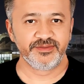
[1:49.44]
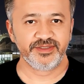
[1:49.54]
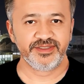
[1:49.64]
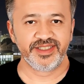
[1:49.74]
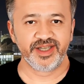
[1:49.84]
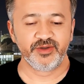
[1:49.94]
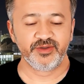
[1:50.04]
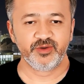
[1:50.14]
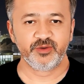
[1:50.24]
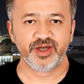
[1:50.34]

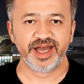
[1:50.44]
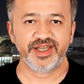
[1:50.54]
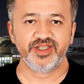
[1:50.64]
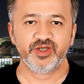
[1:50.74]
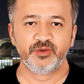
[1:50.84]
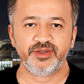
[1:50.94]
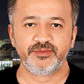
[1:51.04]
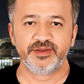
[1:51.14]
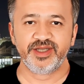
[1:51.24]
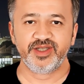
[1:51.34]
CO2 reaction with
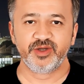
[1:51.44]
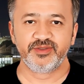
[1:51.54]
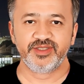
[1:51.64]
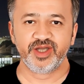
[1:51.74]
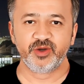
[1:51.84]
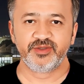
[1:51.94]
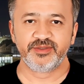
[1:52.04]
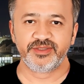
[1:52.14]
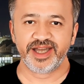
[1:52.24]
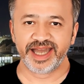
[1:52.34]
amine goes slower
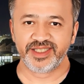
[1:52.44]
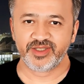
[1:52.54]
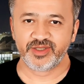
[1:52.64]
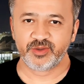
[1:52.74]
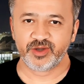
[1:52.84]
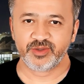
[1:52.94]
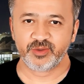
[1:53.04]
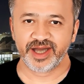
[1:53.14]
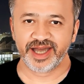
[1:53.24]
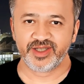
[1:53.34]
than the H2S
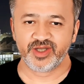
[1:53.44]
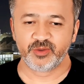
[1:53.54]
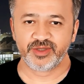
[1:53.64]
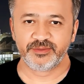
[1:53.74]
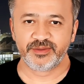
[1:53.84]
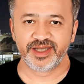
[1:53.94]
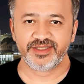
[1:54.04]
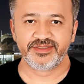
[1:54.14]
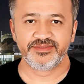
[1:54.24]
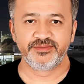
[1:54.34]
reaction with
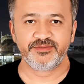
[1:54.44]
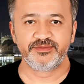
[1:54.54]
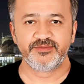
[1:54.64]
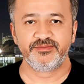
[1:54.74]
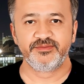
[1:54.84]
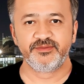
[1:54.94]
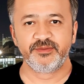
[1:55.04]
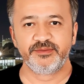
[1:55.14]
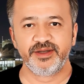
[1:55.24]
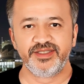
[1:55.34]
amine.
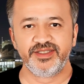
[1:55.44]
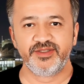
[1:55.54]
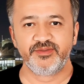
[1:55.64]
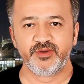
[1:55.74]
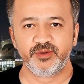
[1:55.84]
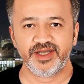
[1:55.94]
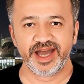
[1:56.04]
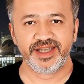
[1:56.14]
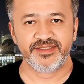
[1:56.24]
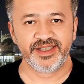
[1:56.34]
Mixing the fuel
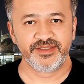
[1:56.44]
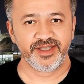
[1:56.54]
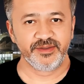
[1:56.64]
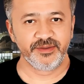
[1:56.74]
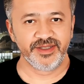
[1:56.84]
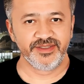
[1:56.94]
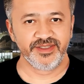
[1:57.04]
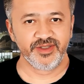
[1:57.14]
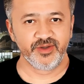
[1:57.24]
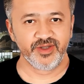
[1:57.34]
gas and the amine
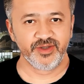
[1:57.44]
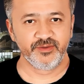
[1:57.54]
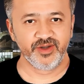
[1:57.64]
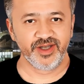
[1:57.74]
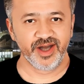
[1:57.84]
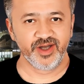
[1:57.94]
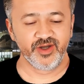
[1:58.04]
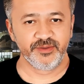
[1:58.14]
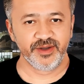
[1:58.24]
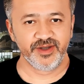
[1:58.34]
solution for a
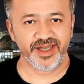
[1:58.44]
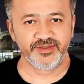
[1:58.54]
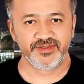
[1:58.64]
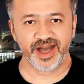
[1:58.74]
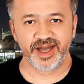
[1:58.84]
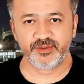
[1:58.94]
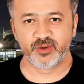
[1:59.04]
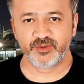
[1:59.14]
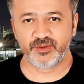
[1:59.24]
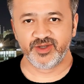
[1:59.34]
longer period of time
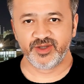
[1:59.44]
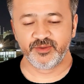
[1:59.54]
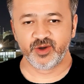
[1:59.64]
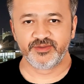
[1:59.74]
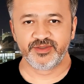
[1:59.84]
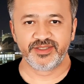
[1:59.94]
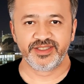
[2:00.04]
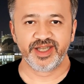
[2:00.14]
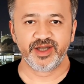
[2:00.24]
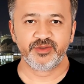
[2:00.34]
will push more of the
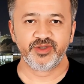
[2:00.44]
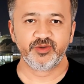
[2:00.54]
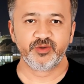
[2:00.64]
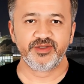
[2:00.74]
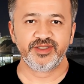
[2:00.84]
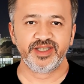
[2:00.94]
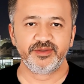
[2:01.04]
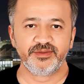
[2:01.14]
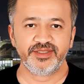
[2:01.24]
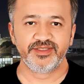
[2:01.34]
CO2 into the
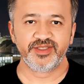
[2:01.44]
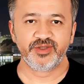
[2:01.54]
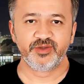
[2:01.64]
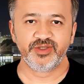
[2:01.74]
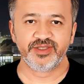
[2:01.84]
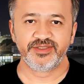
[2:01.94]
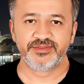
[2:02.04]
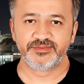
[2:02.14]
amine solution.